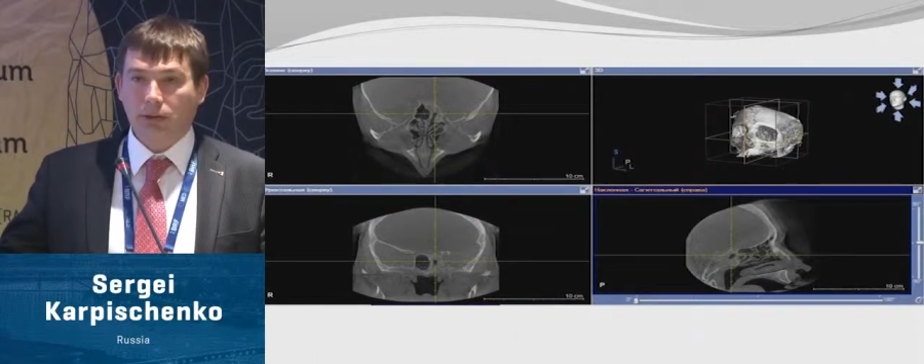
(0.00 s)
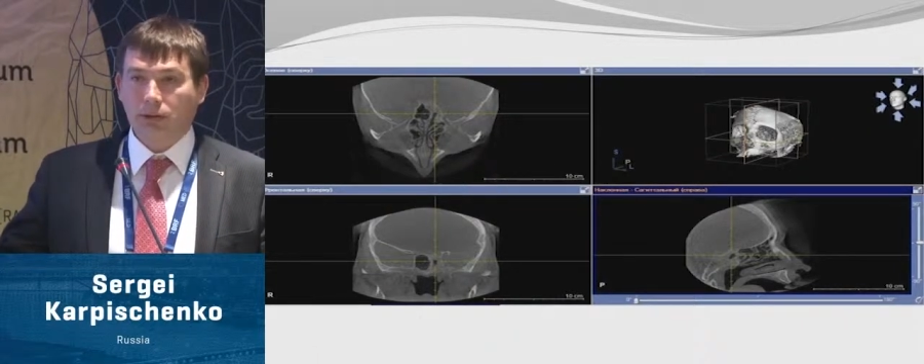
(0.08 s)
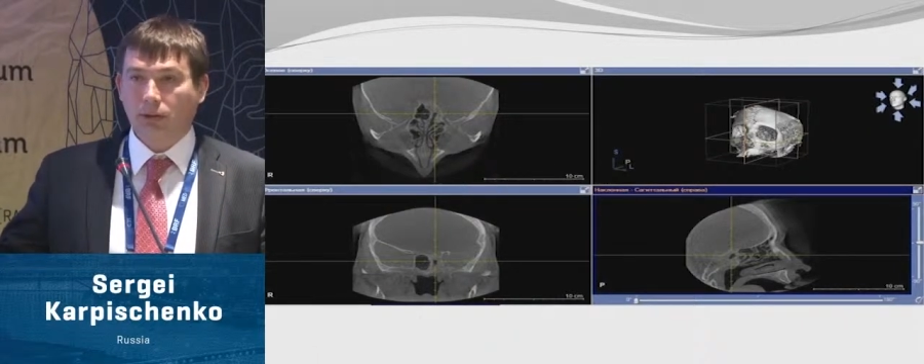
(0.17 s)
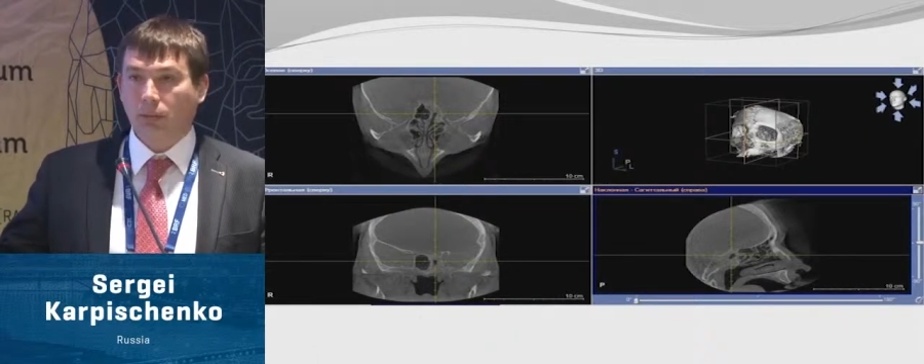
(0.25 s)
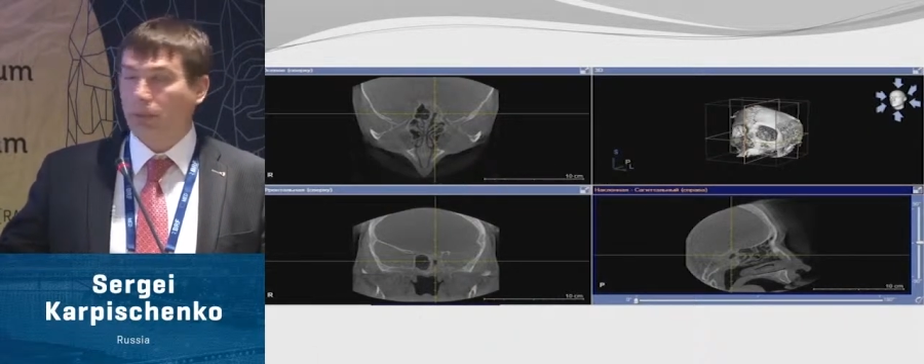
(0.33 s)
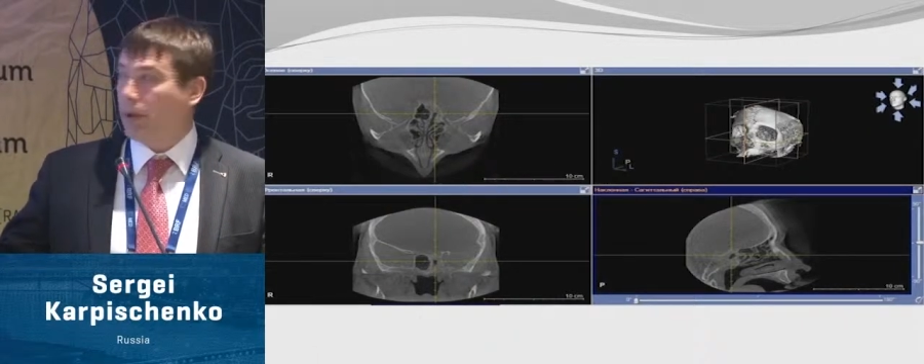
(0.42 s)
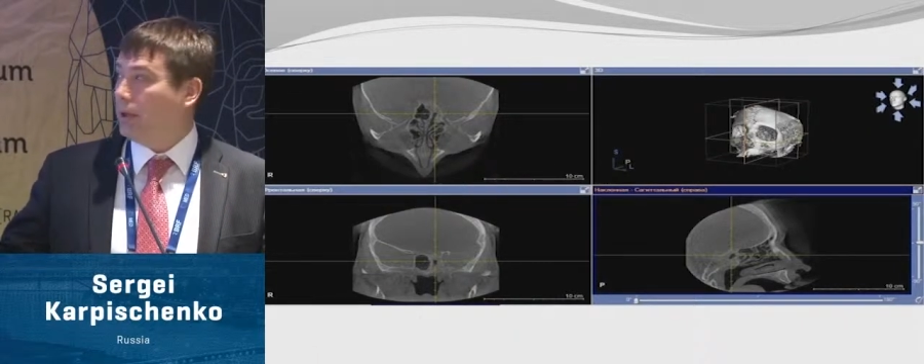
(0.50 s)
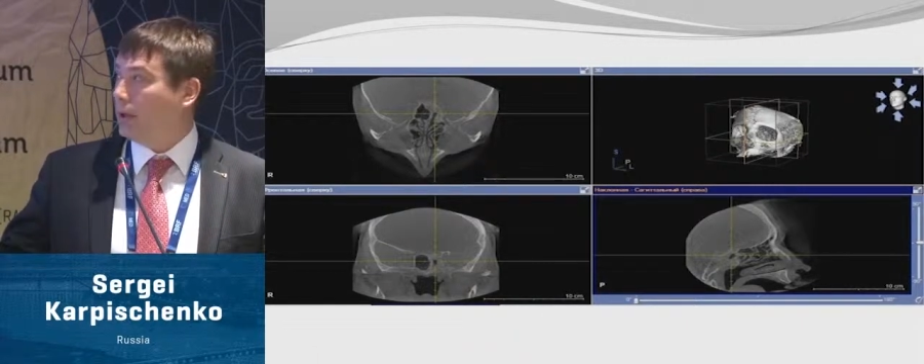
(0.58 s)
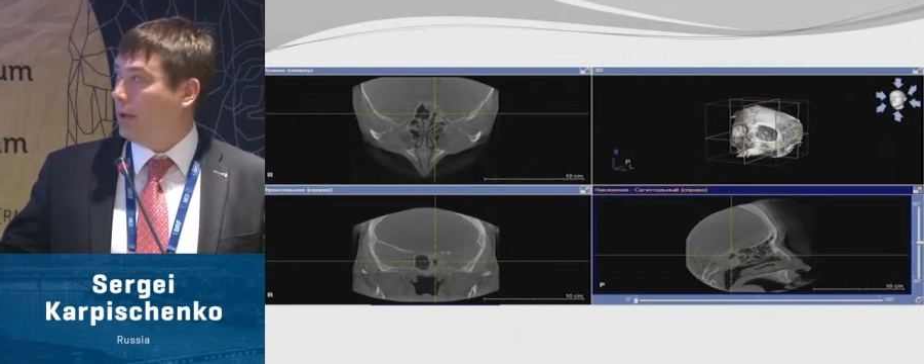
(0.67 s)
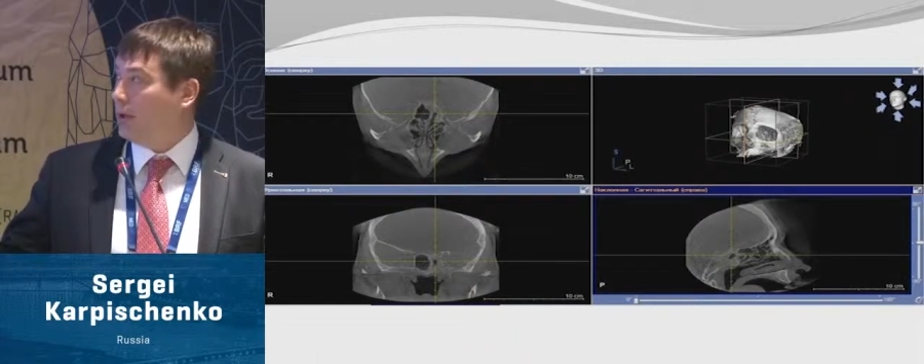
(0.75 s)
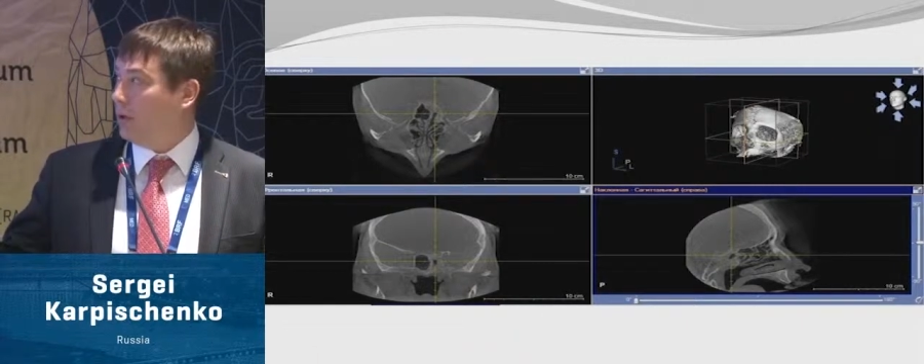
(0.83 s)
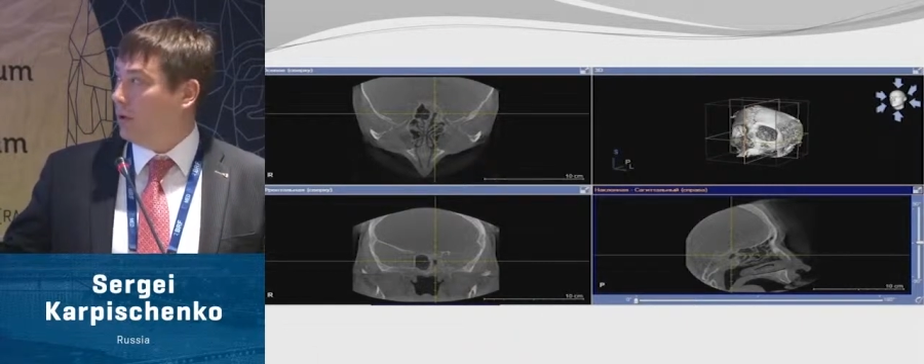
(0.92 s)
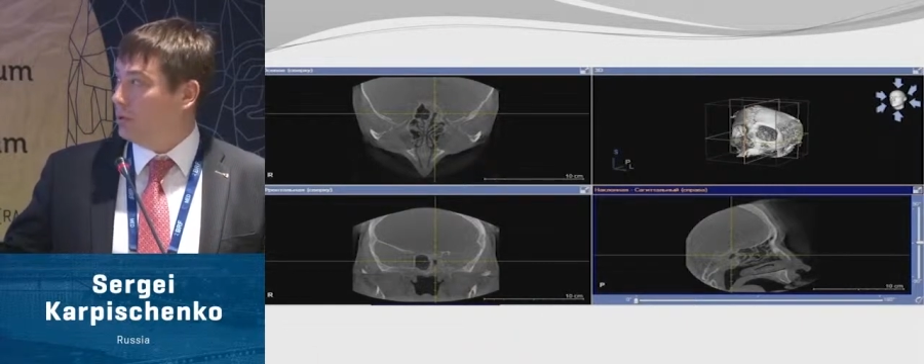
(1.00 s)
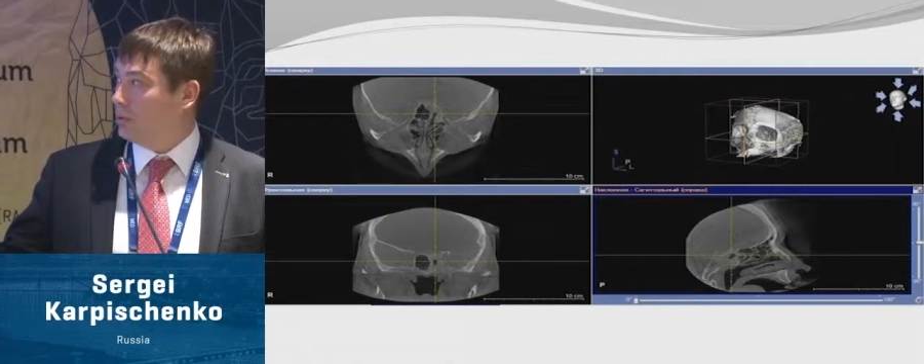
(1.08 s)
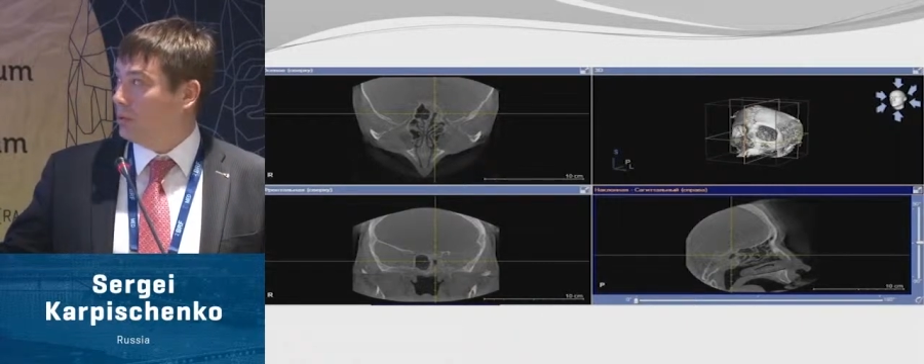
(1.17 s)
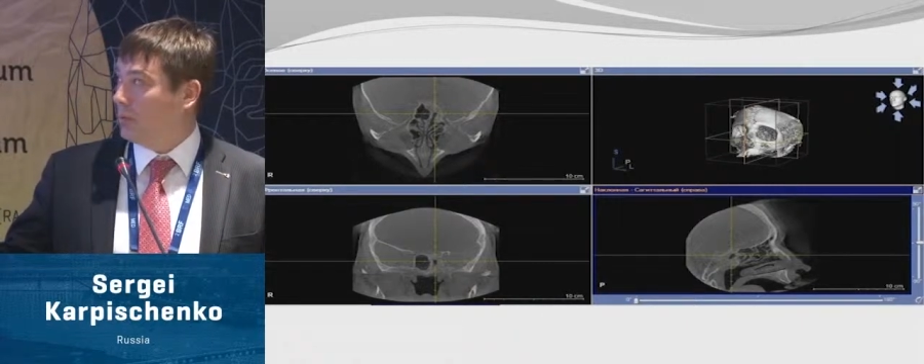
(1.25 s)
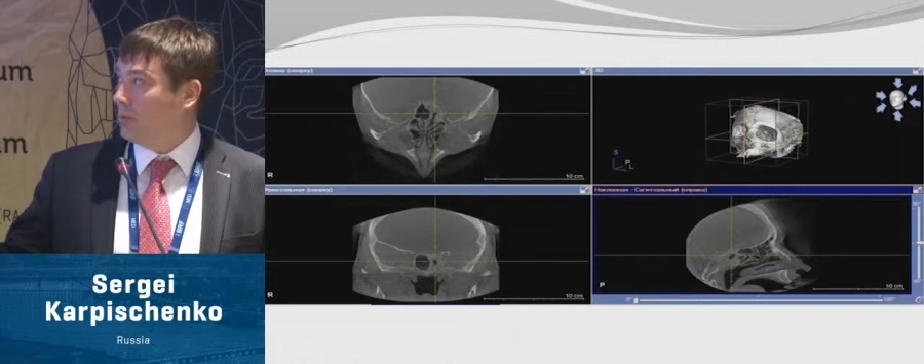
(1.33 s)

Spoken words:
It's completely closed,